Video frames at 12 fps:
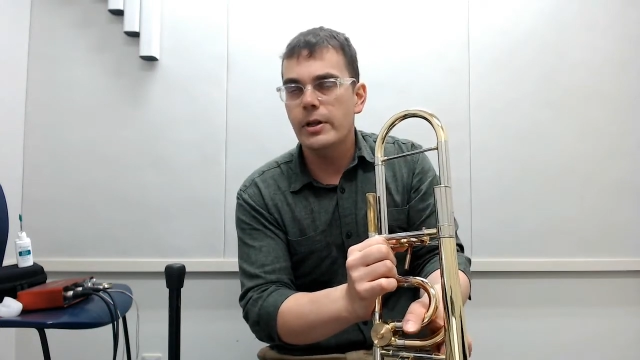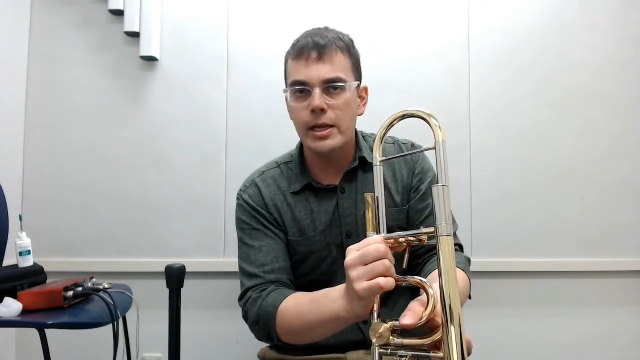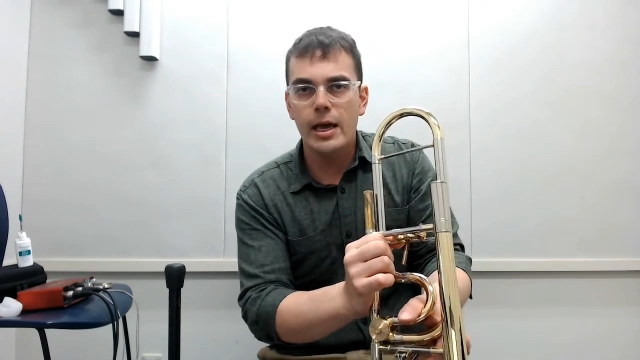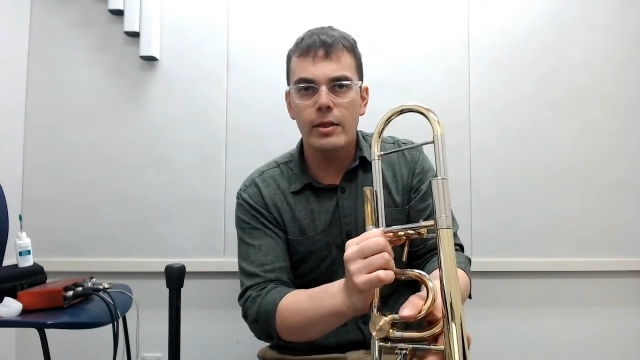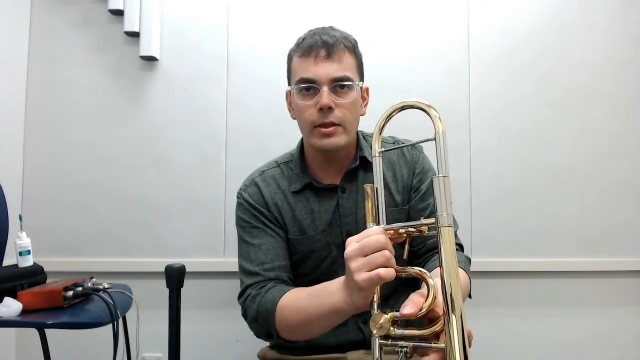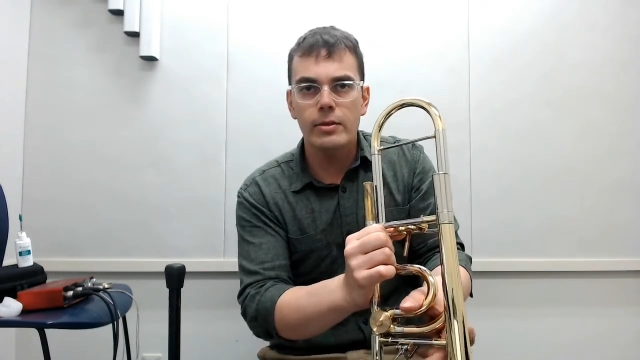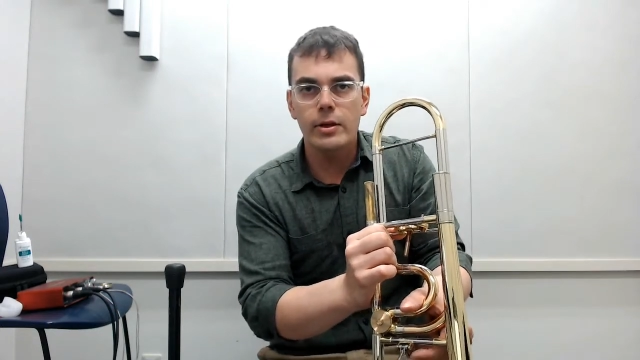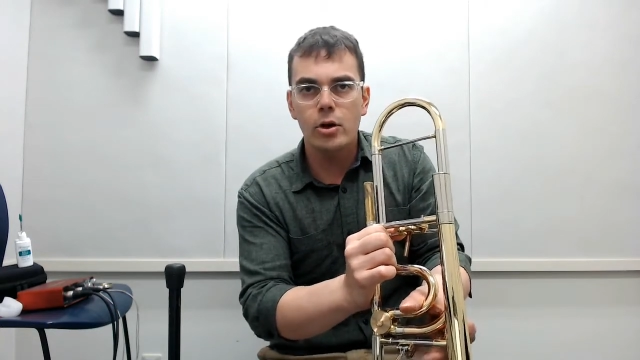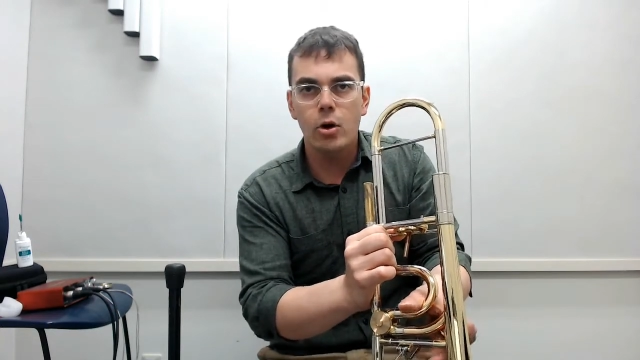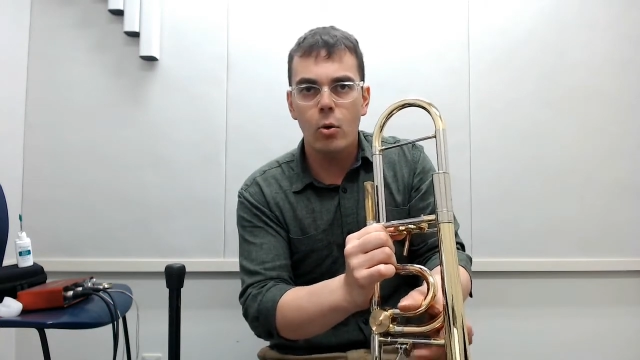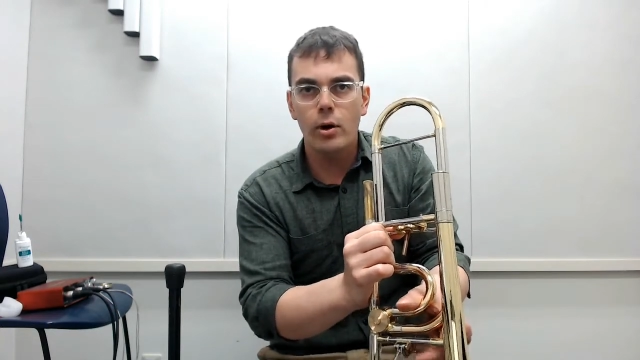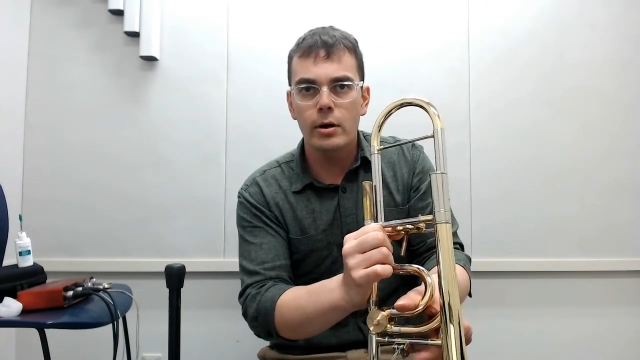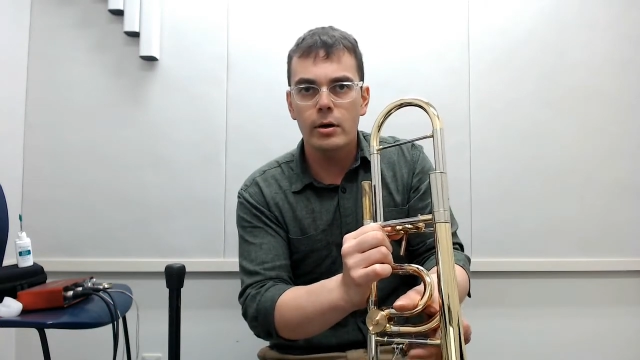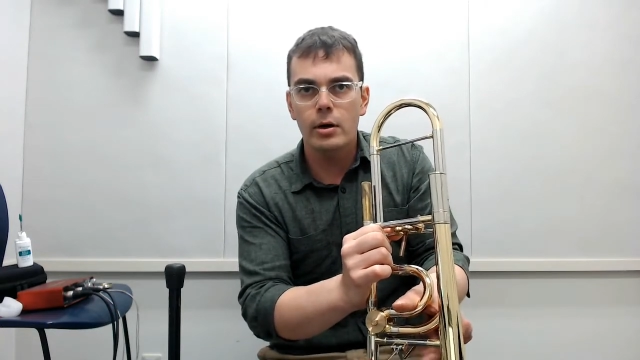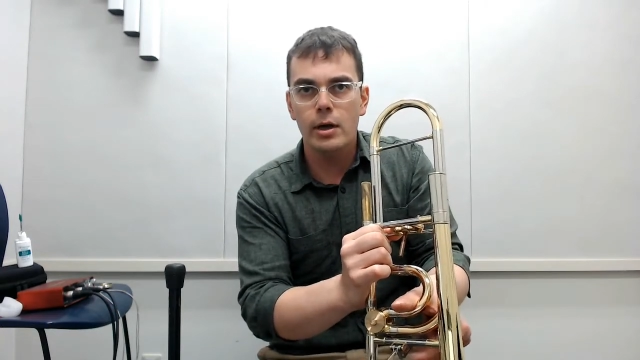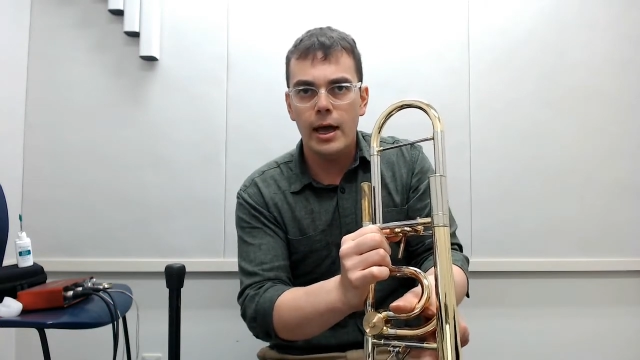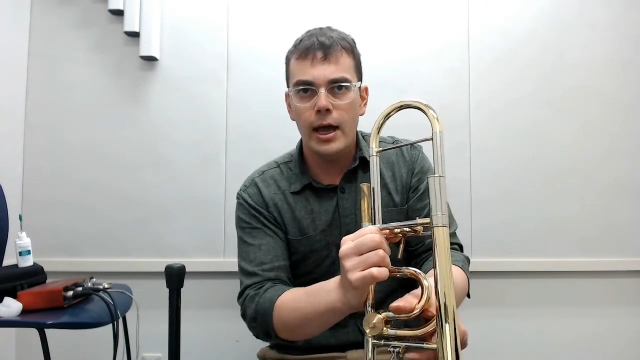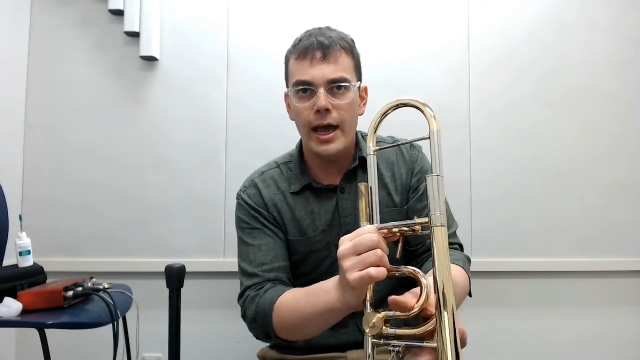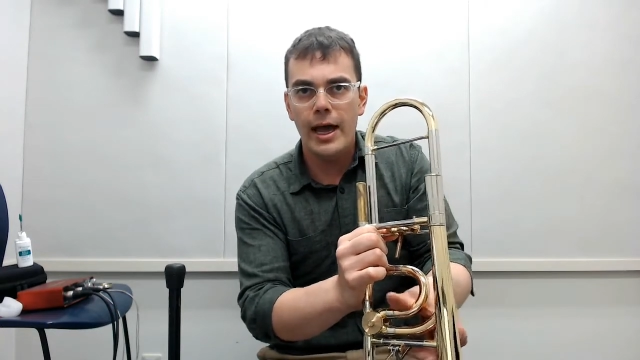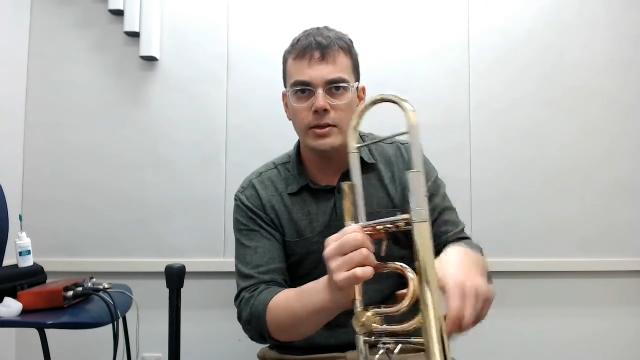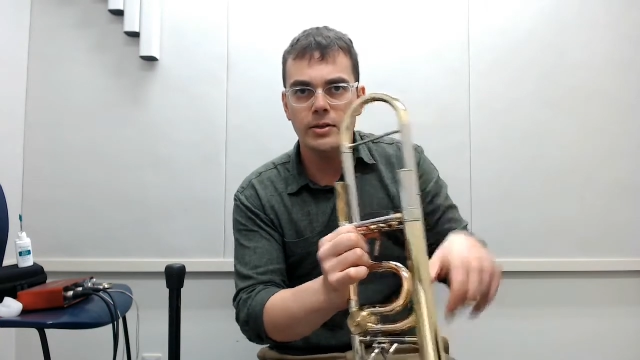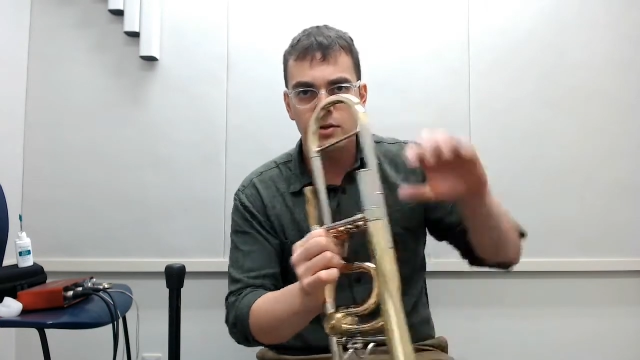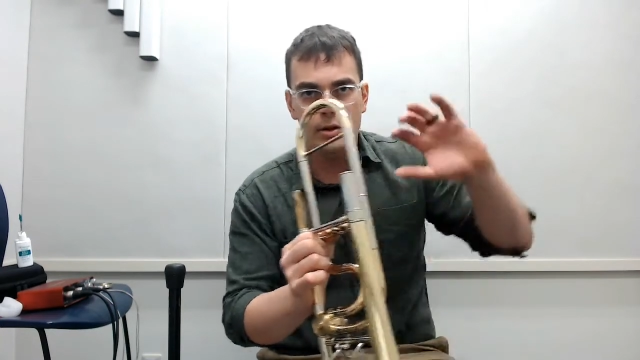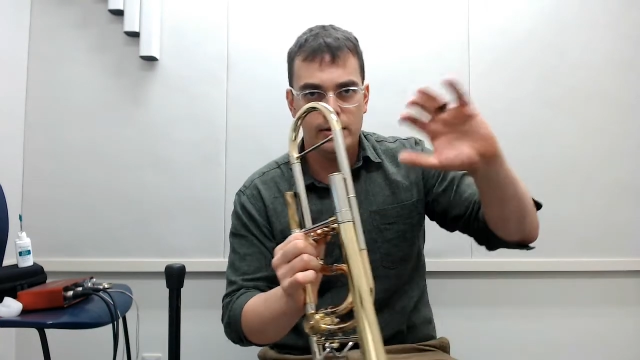Yeah, the core
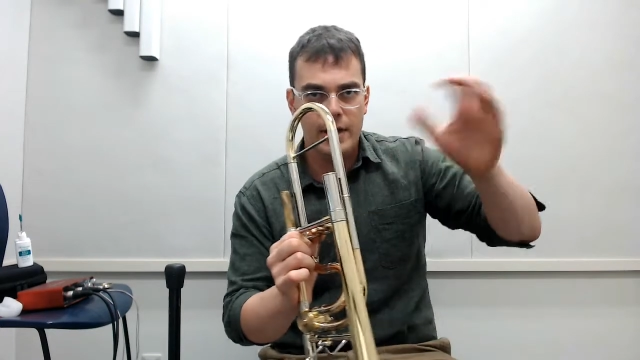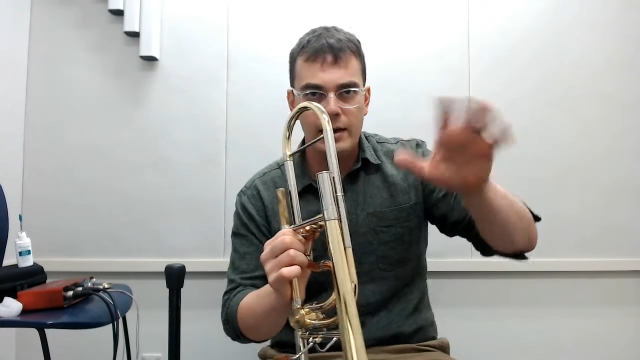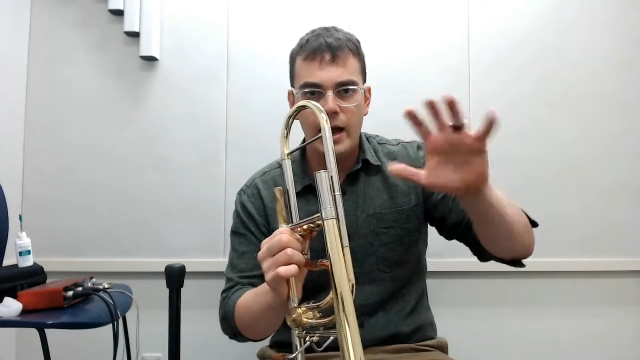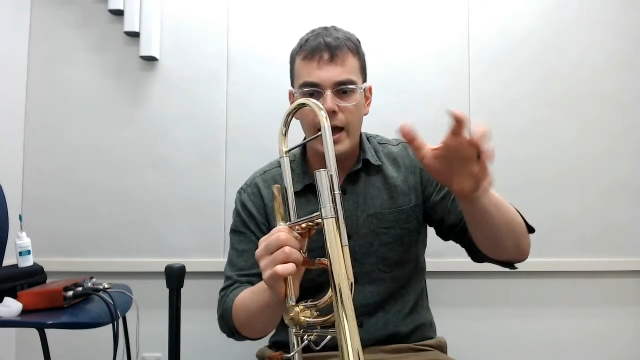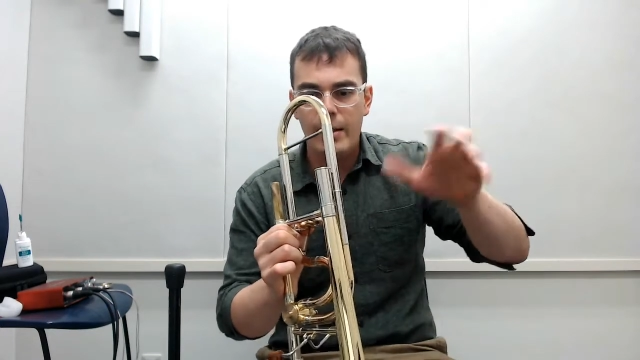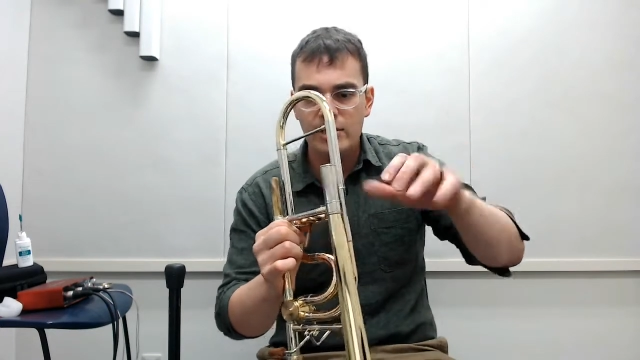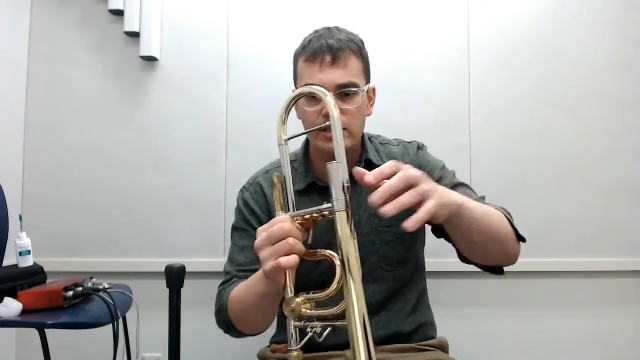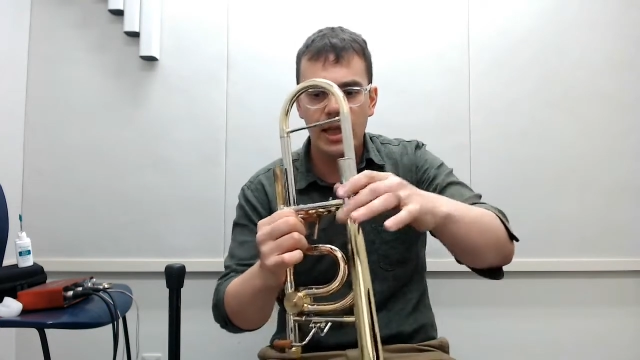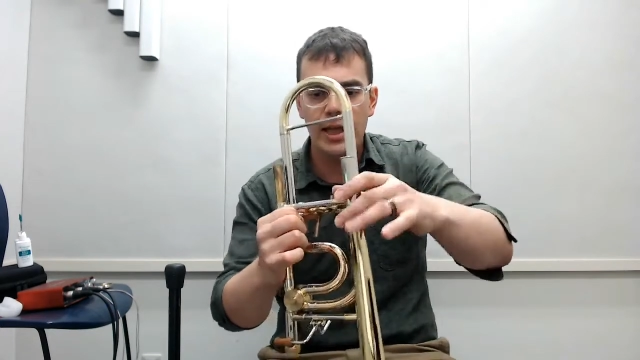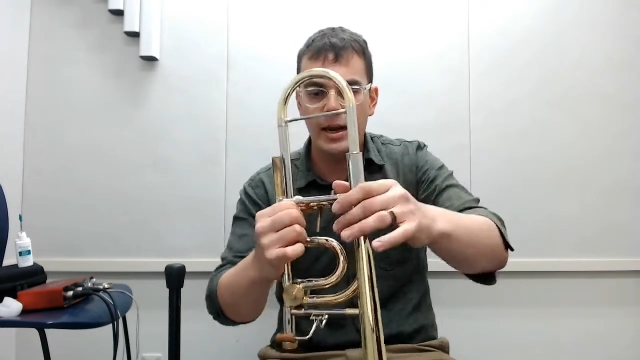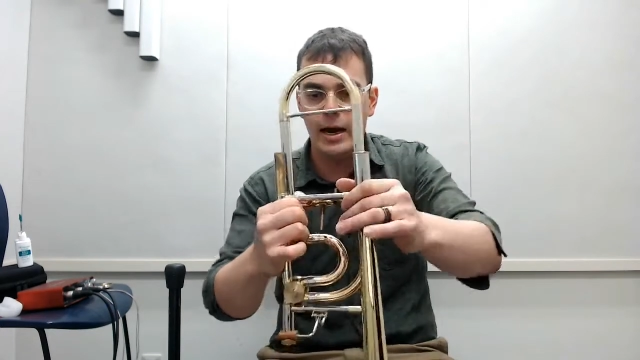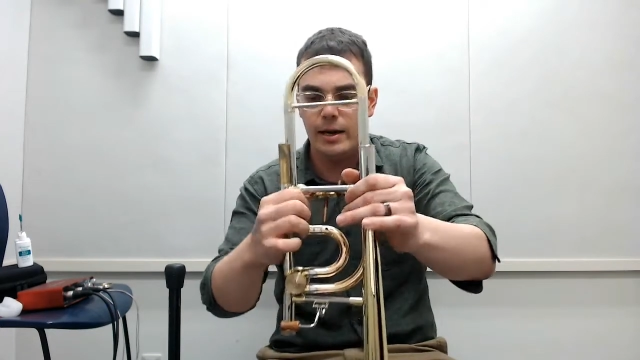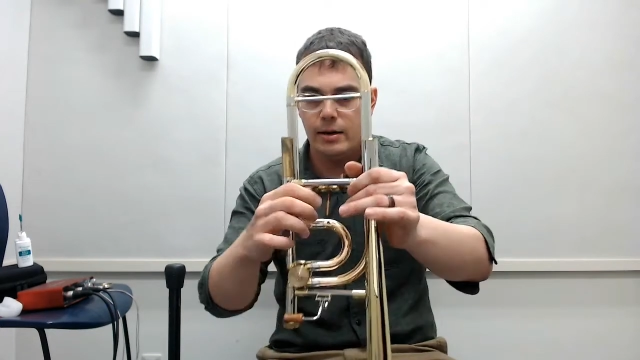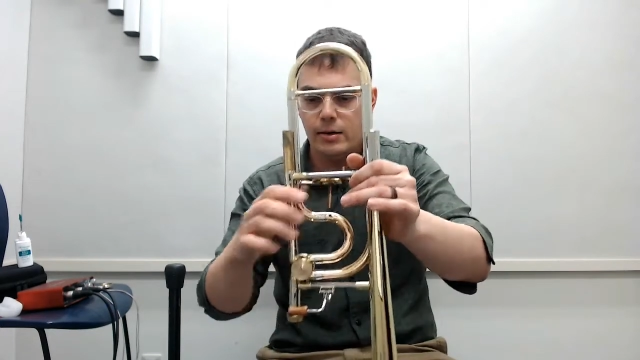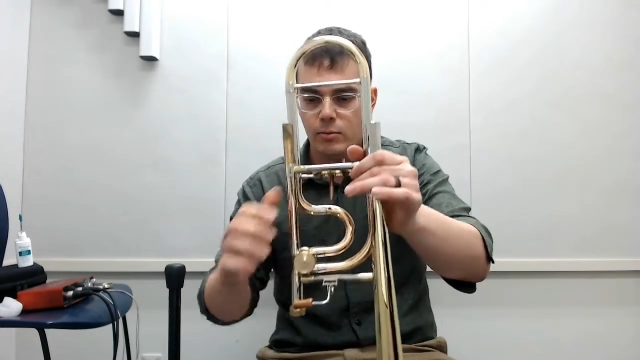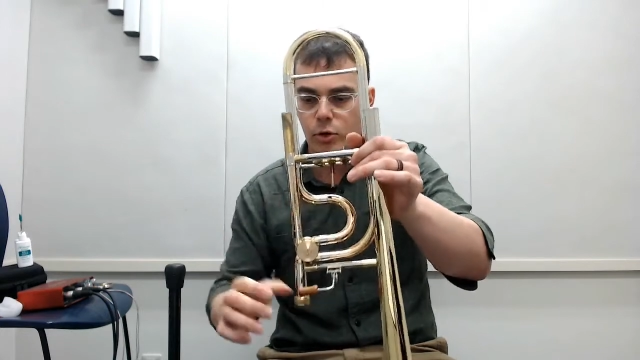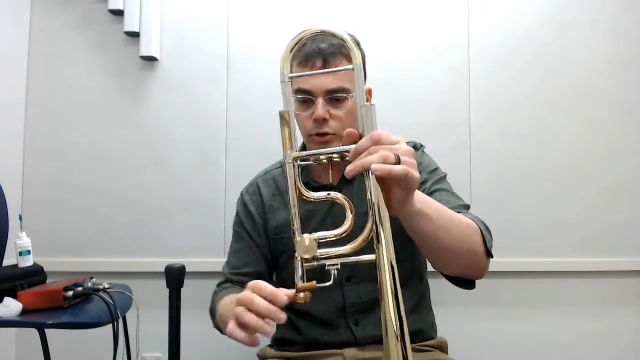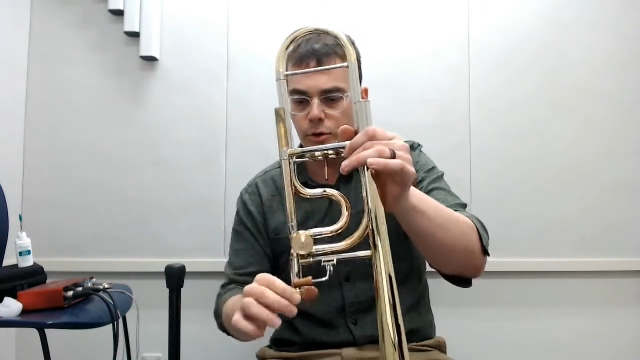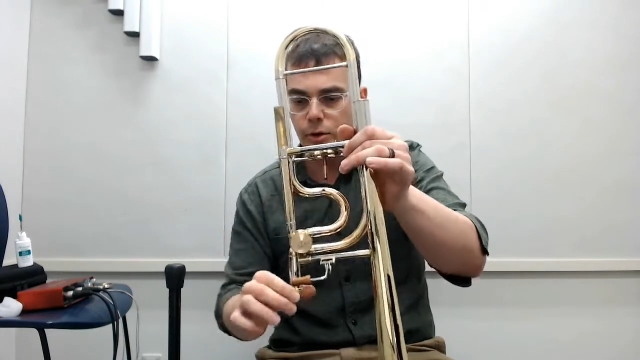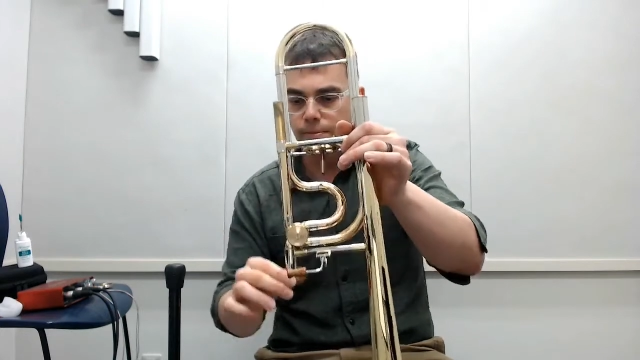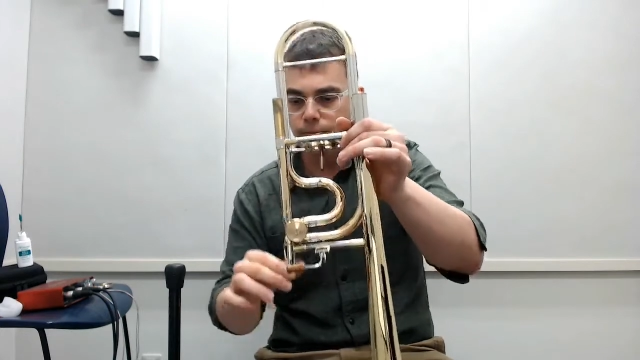has that Hetman's light on it, we're good.